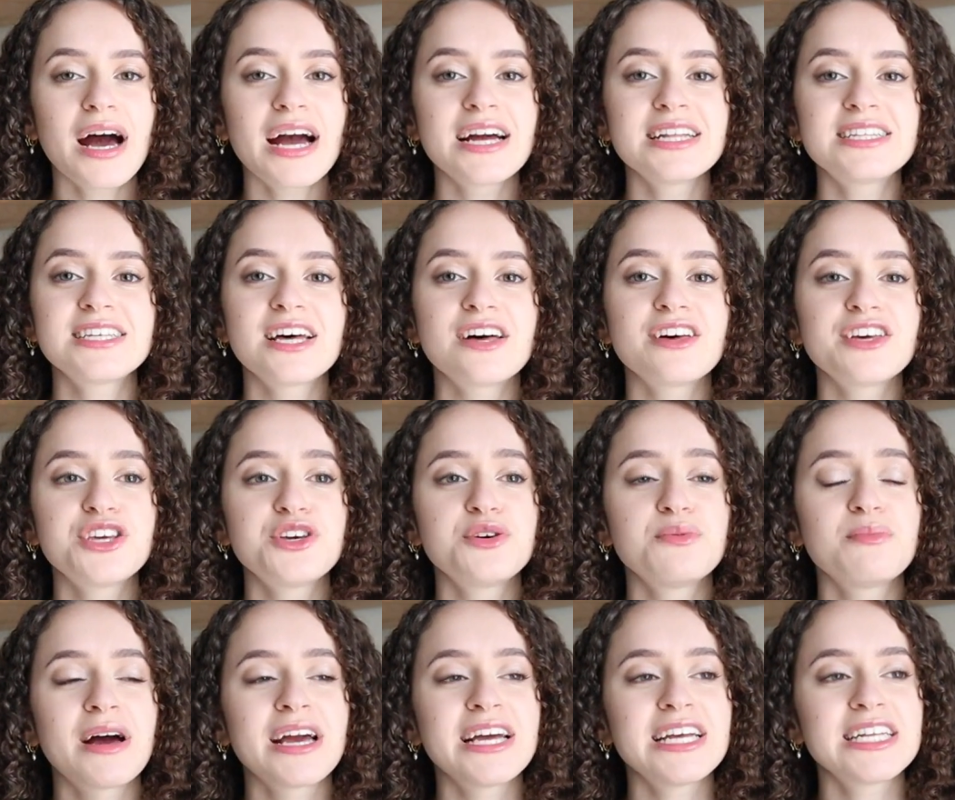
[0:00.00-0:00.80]
I tell
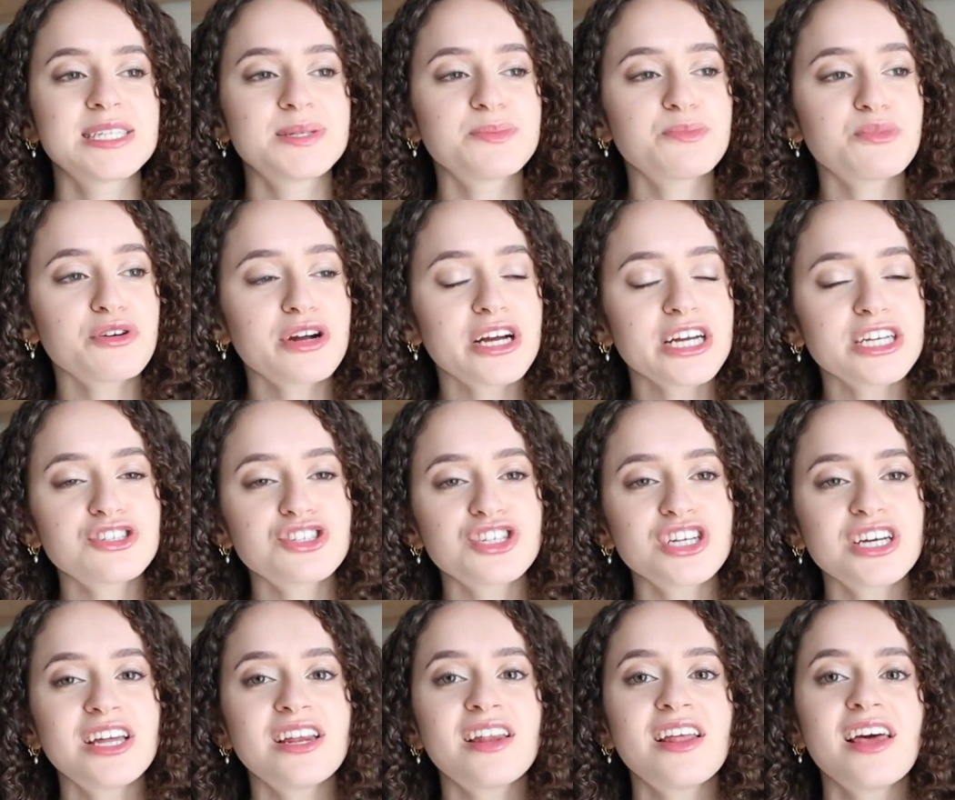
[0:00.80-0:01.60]
you my
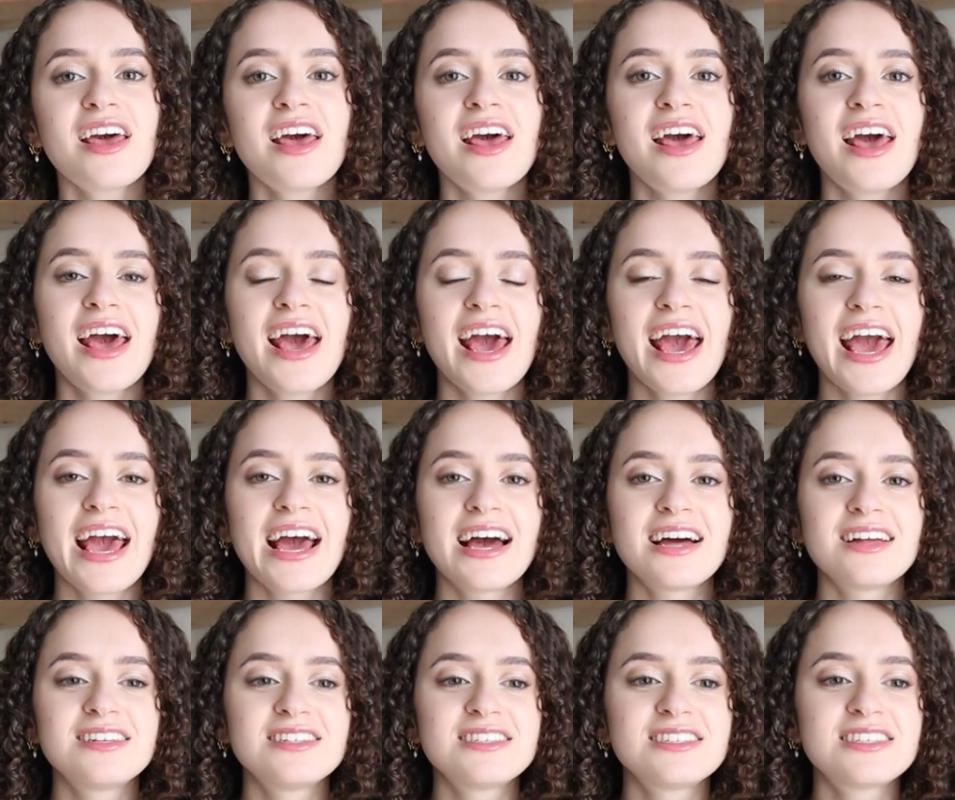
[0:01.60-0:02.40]
inspiration,
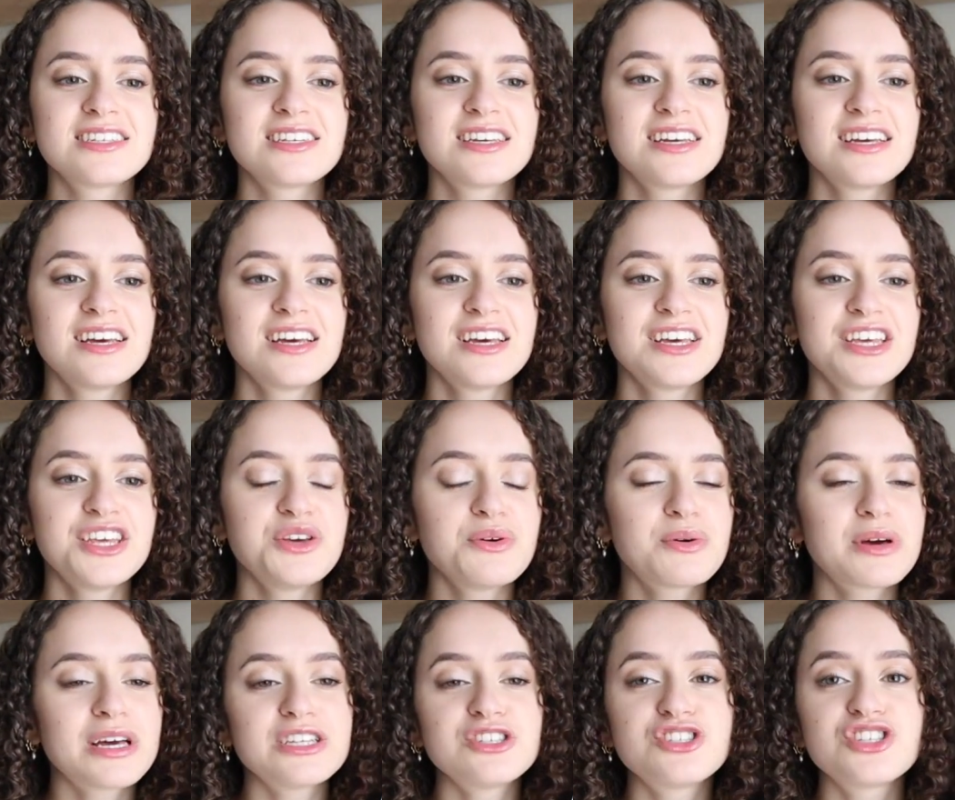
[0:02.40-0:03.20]
and
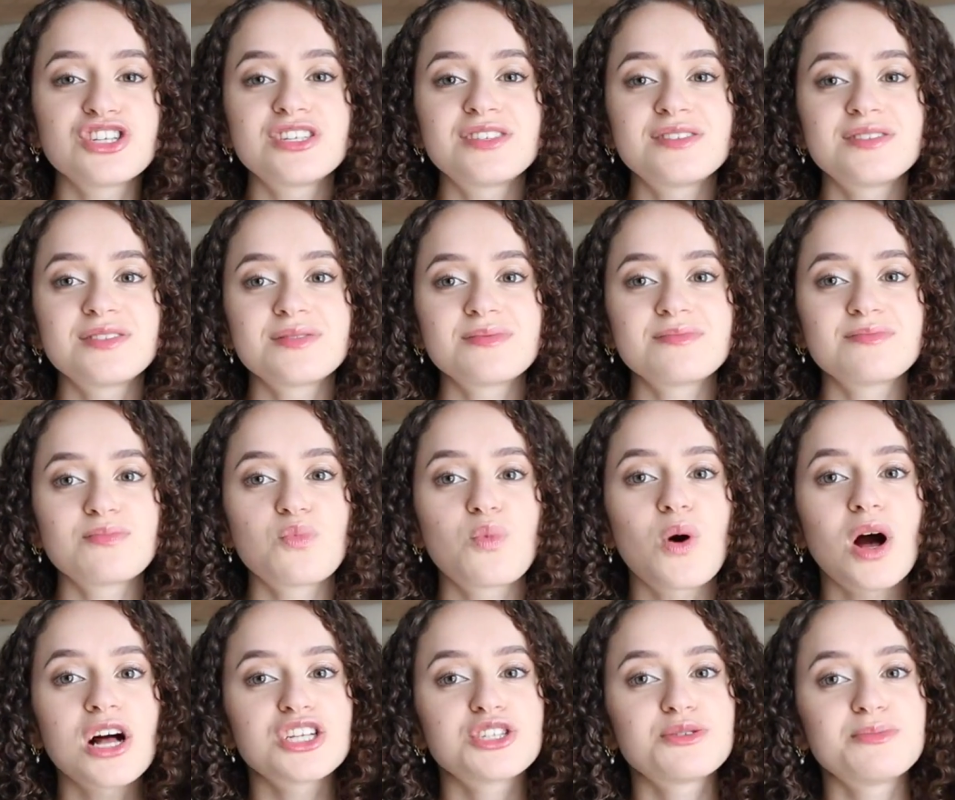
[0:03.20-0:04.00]
you can just
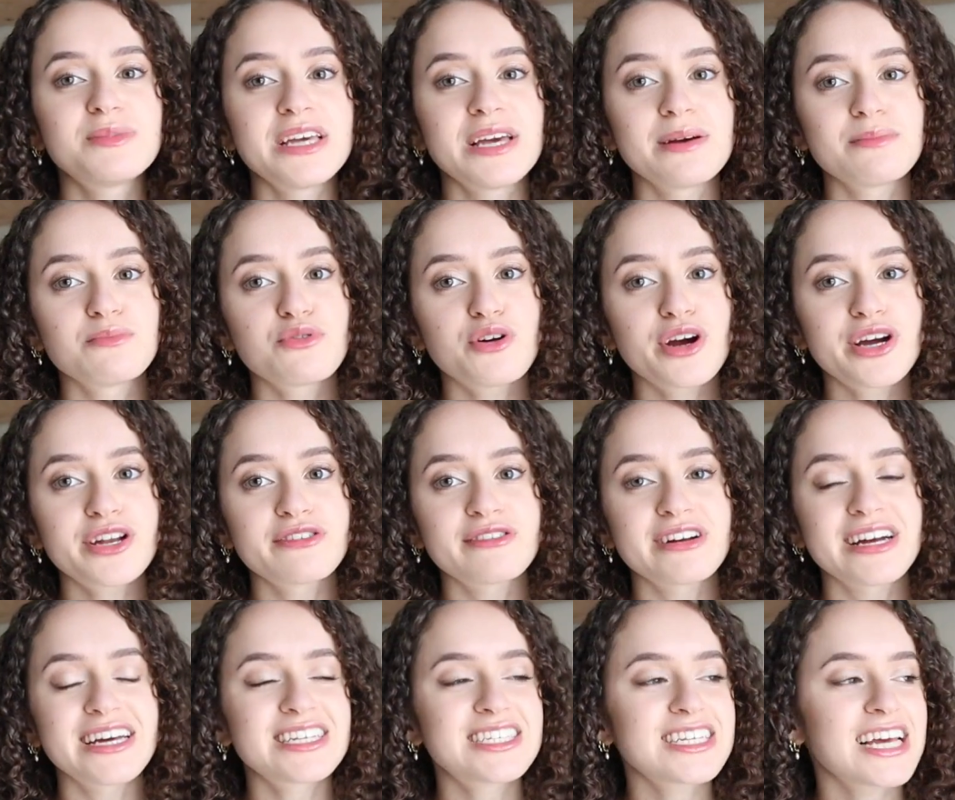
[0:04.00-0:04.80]
watch me
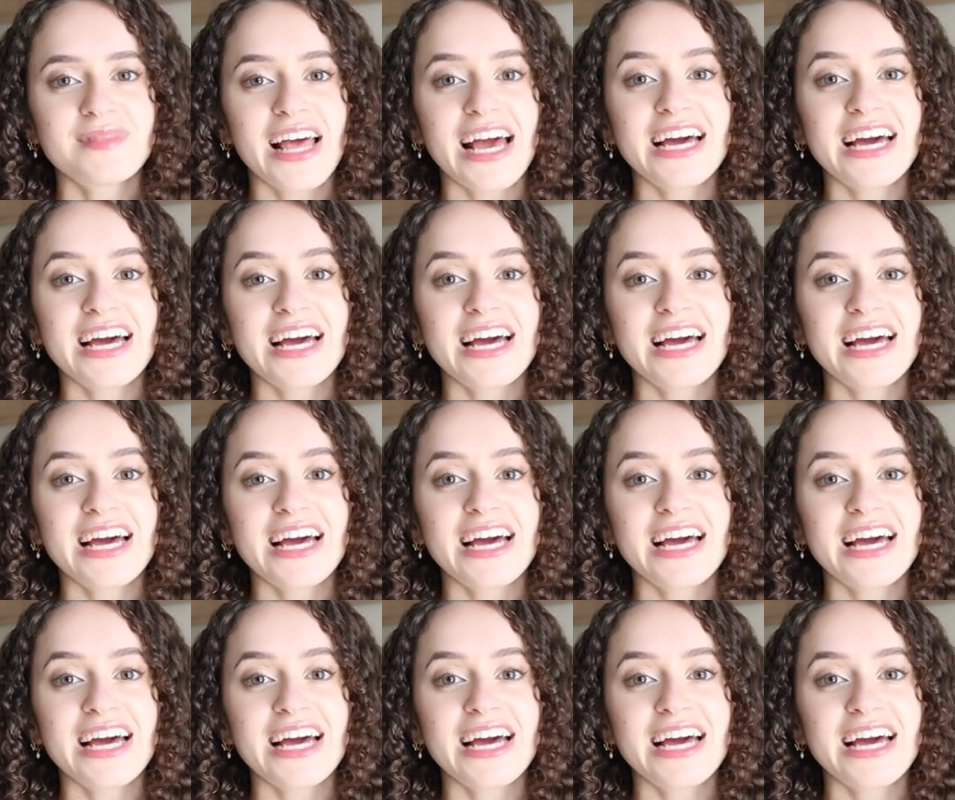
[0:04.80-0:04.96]
embroider it.